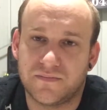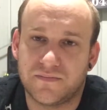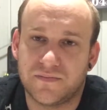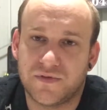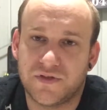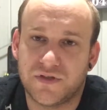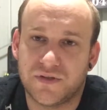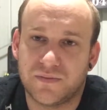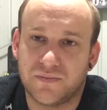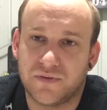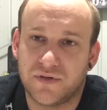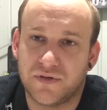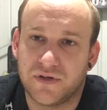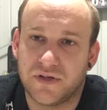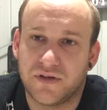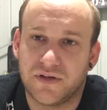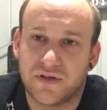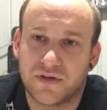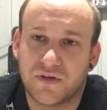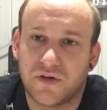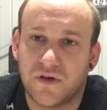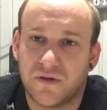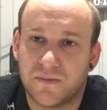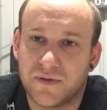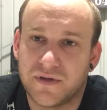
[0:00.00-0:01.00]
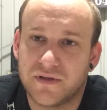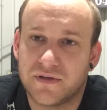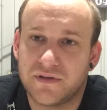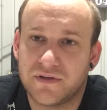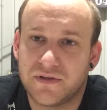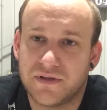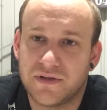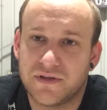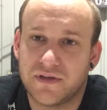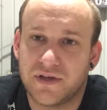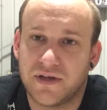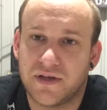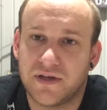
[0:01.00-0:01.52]
just put it in the
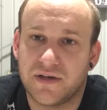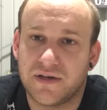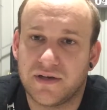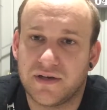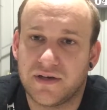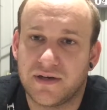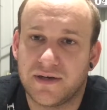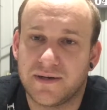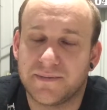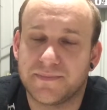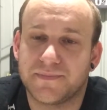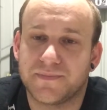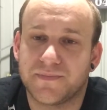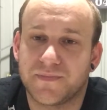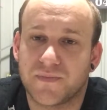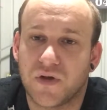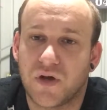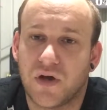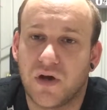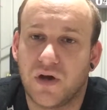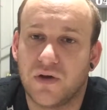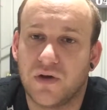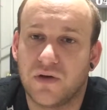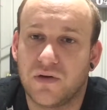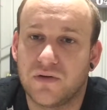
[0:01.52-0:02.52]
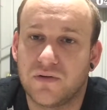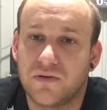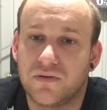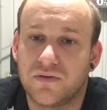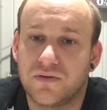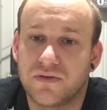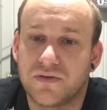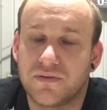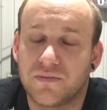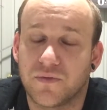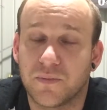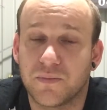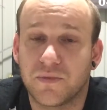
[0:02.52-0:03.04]
comments, and I'll
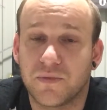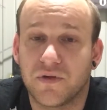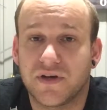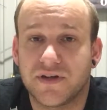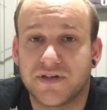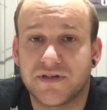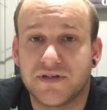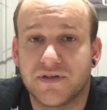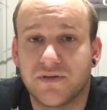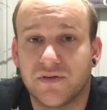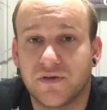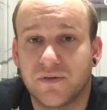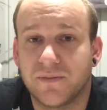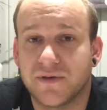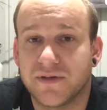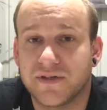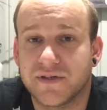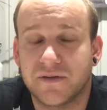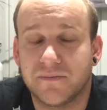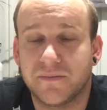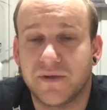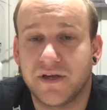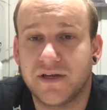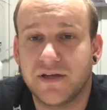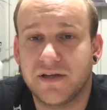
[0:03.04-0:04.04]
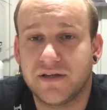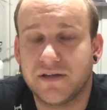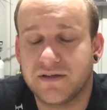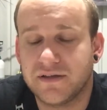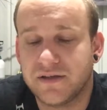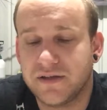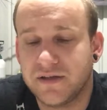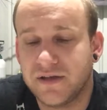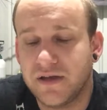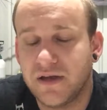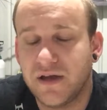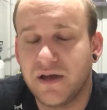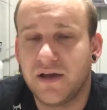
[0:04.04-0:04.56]
reply to you almost
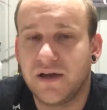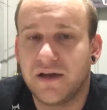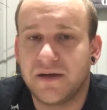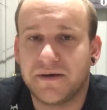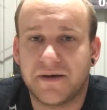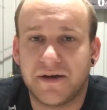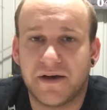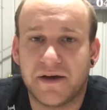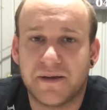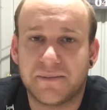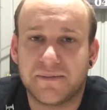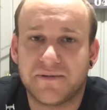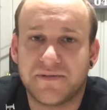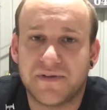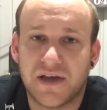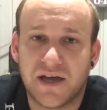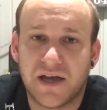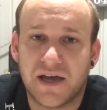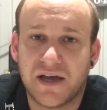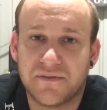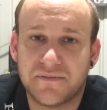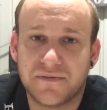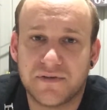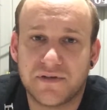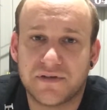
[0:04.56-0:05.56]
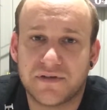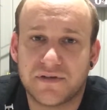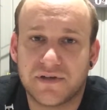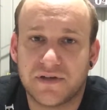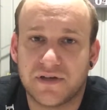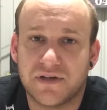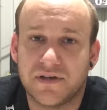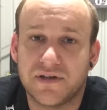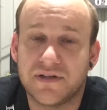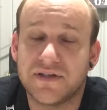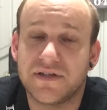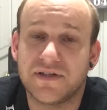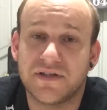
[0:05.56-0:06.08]
immediately. If you haven't,
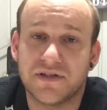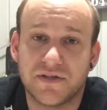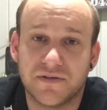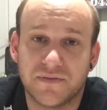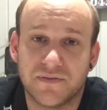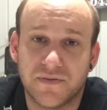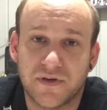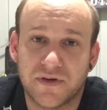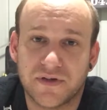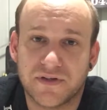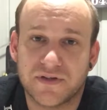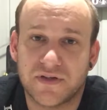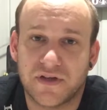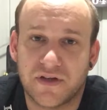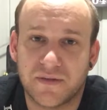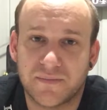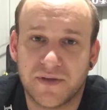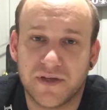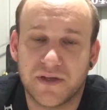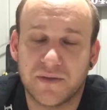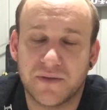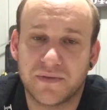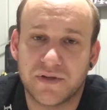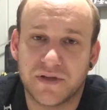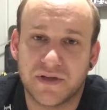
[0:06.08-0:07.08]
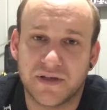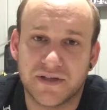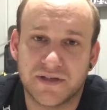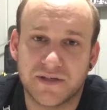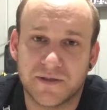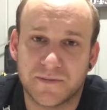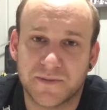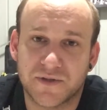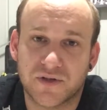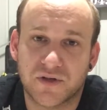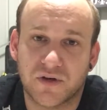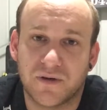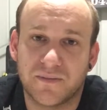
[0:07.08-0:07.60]
and this is your first time here, please
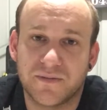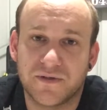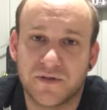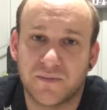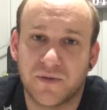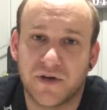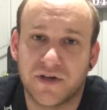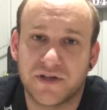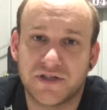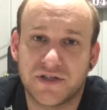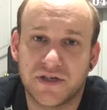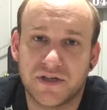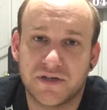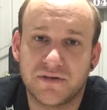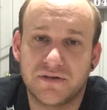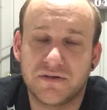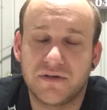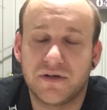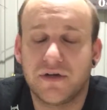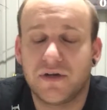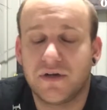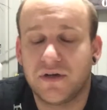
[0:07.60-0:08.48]
subscribe to my channel.